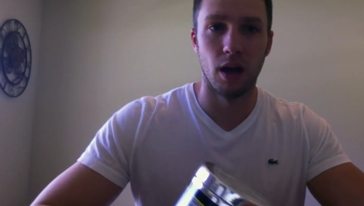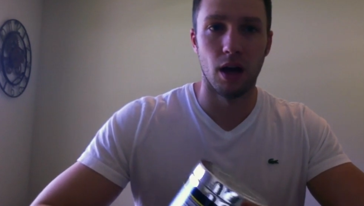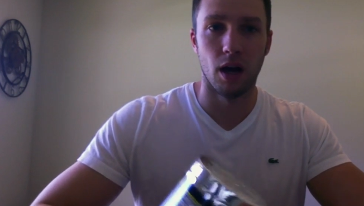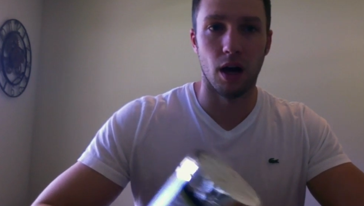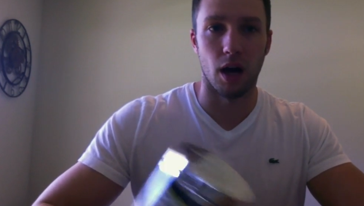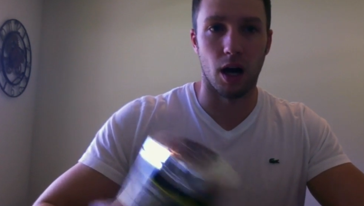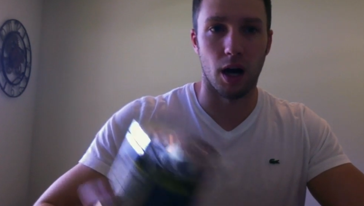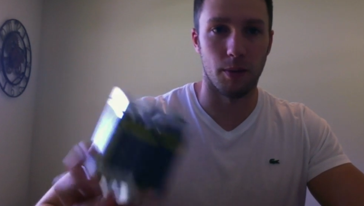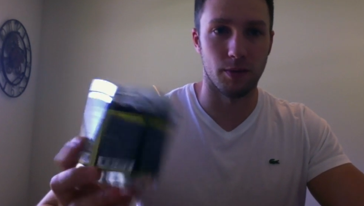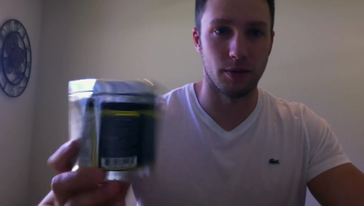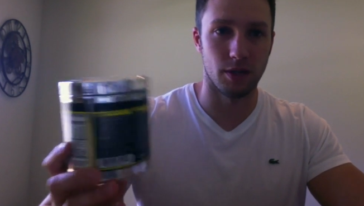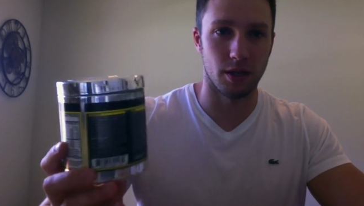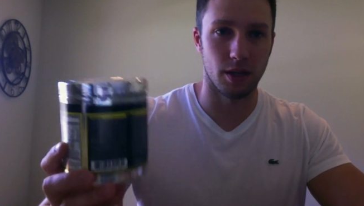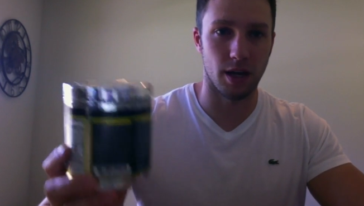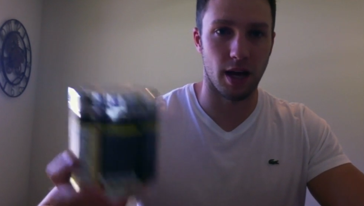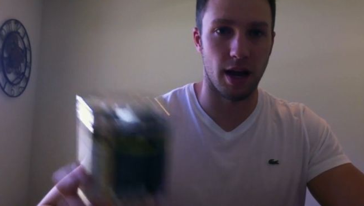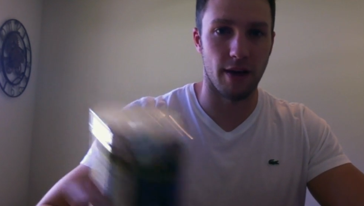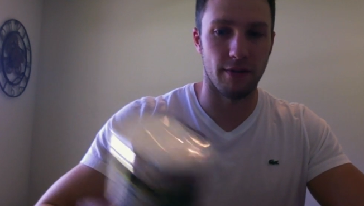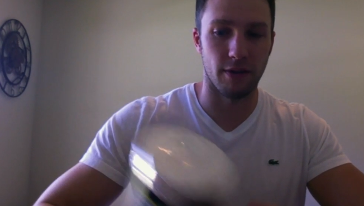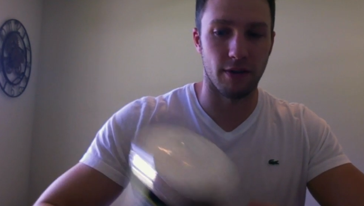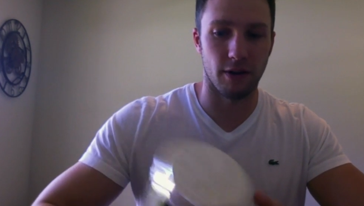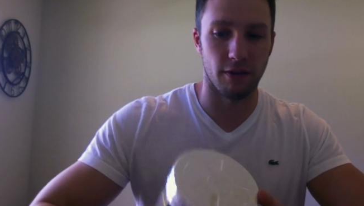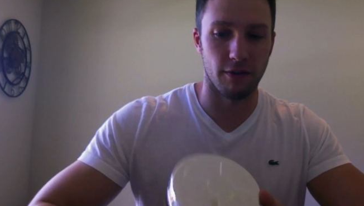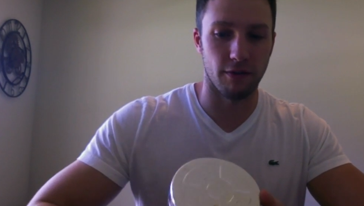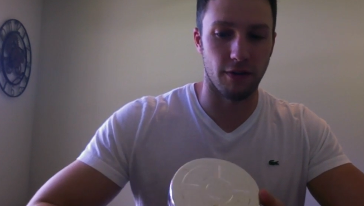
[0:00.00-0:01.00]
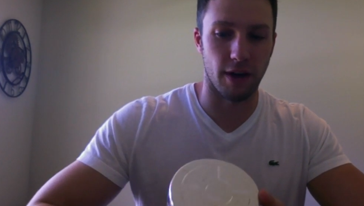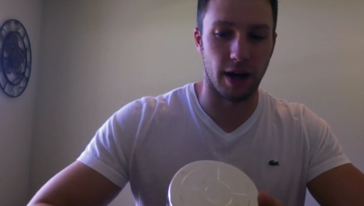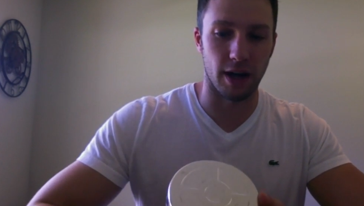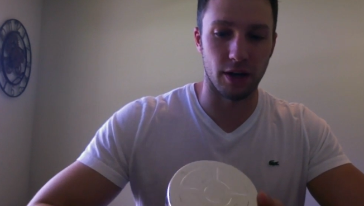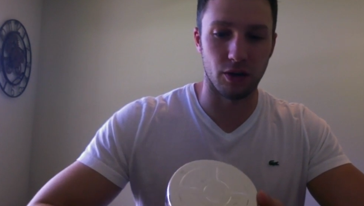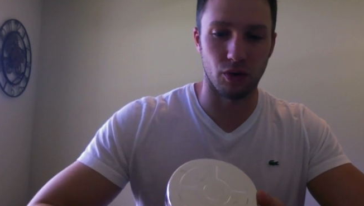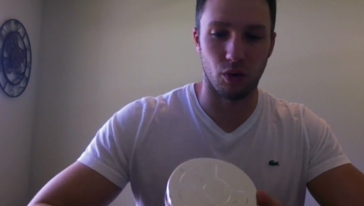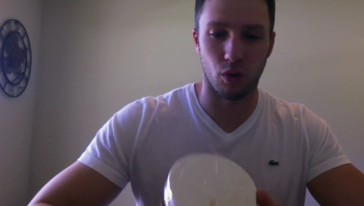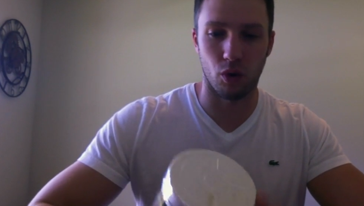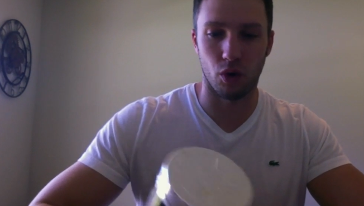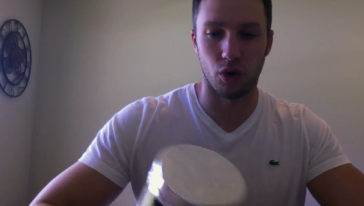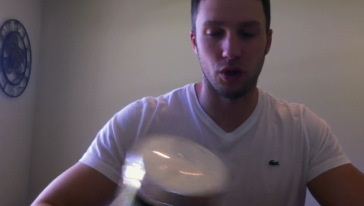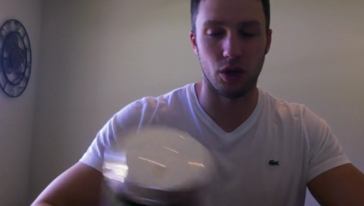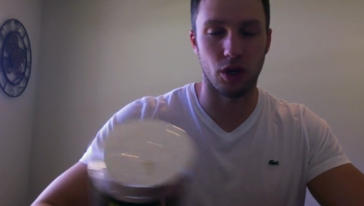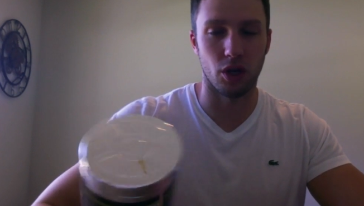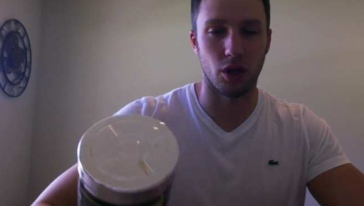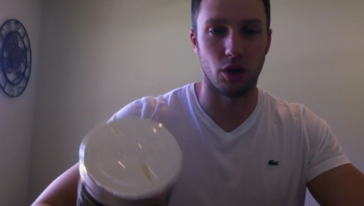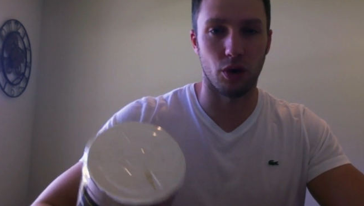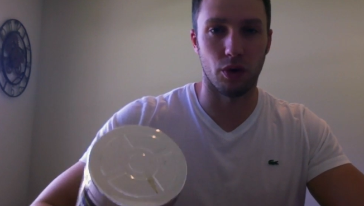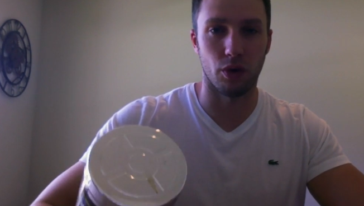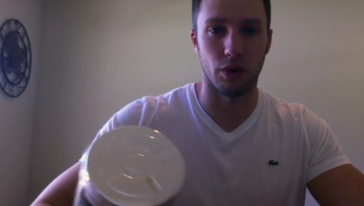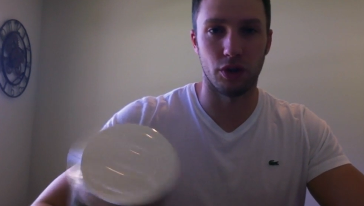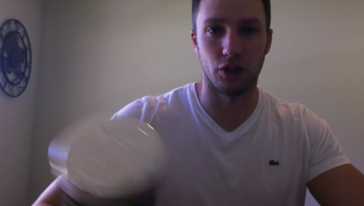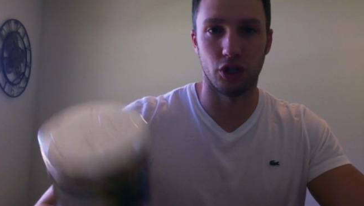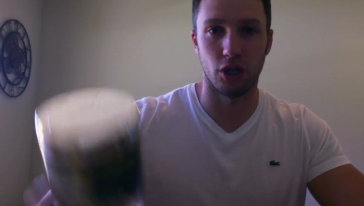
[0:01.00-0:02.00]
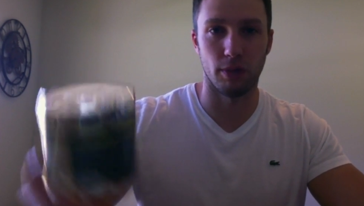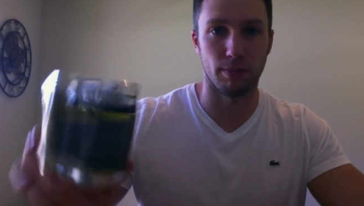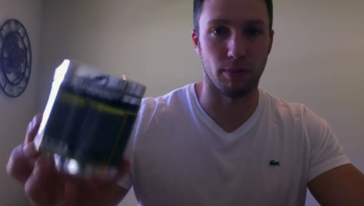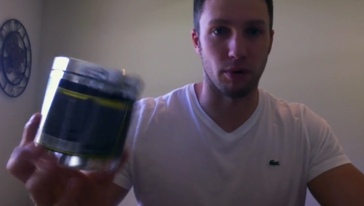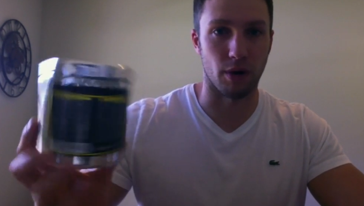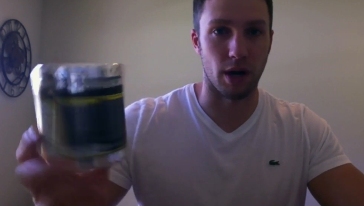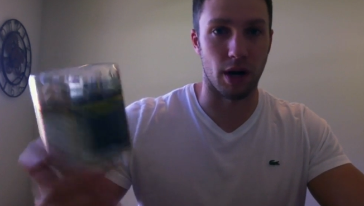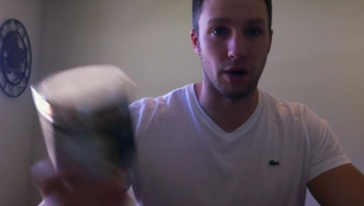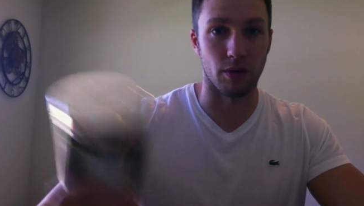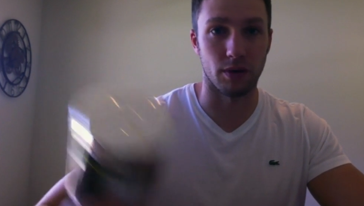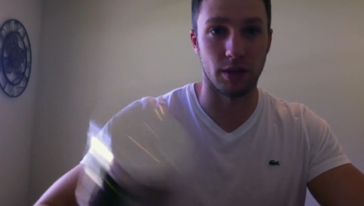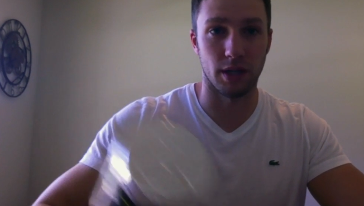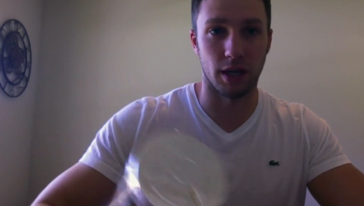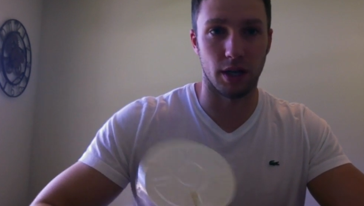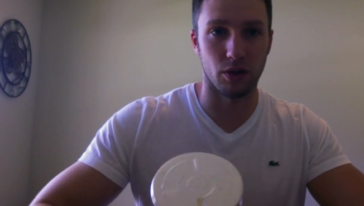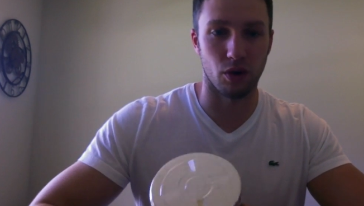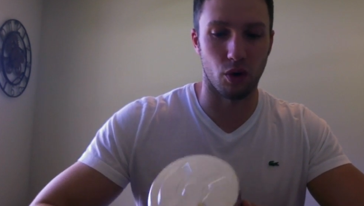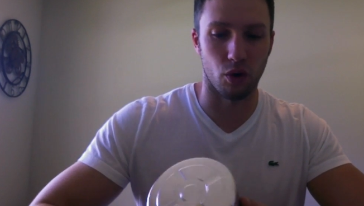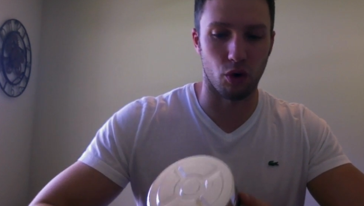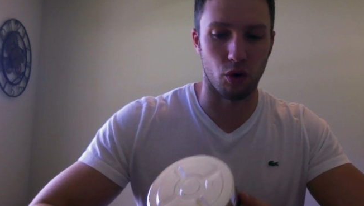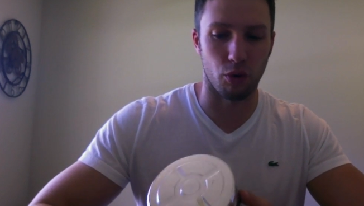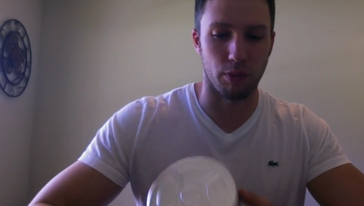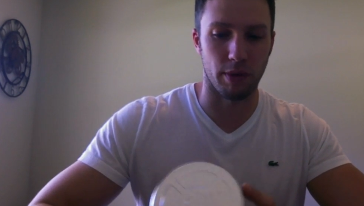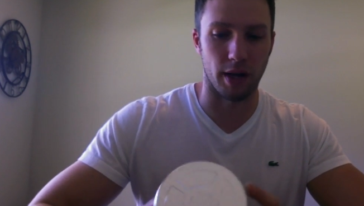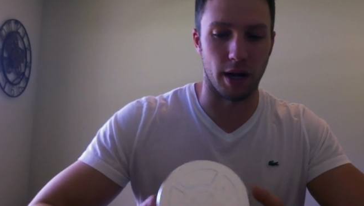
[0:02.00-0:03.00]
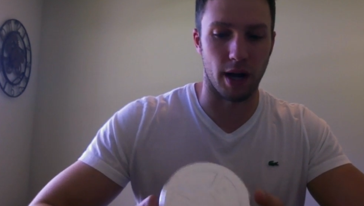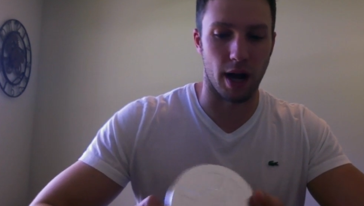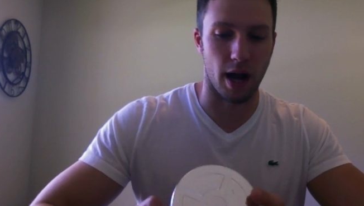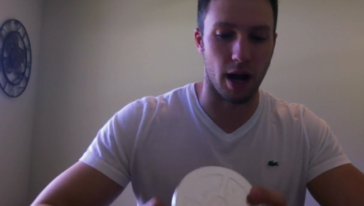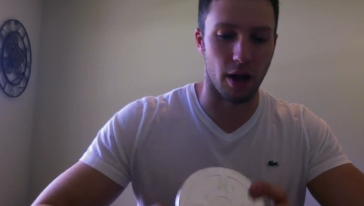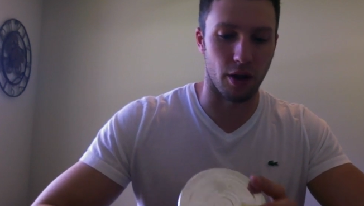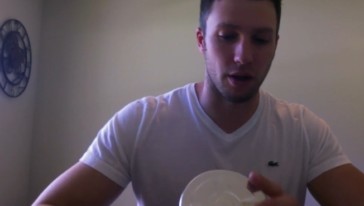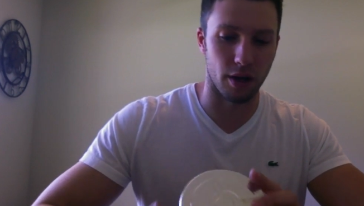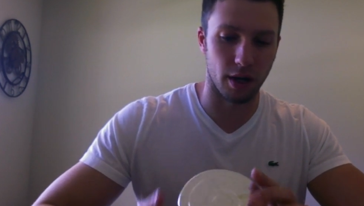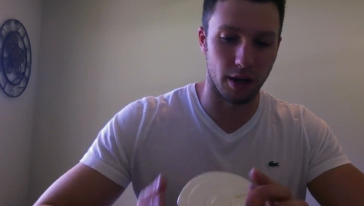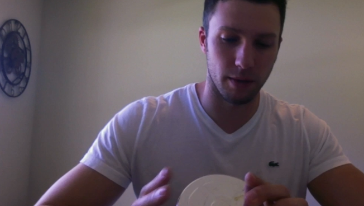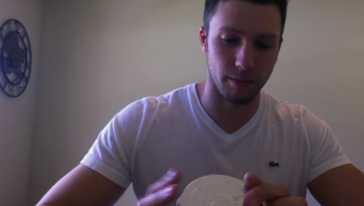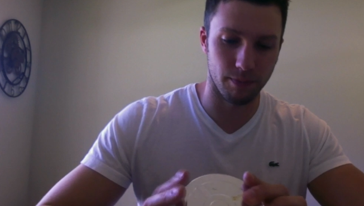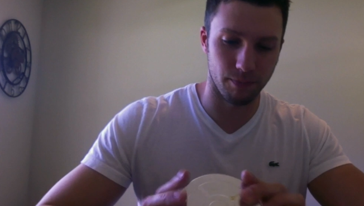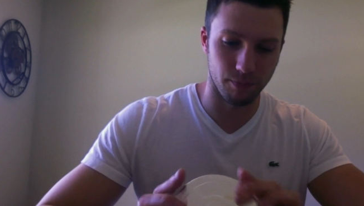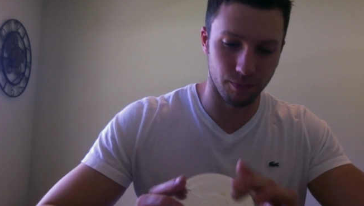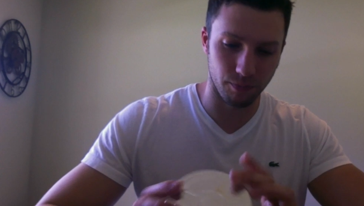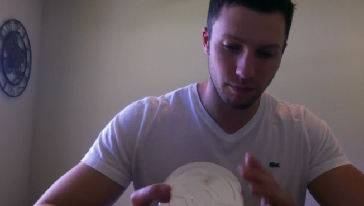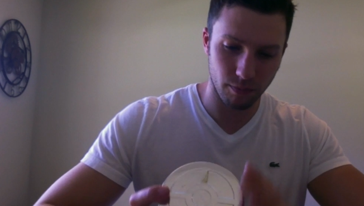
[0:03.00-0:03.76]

to have an effect, or you can go the cheaper route and take total beta-alanine.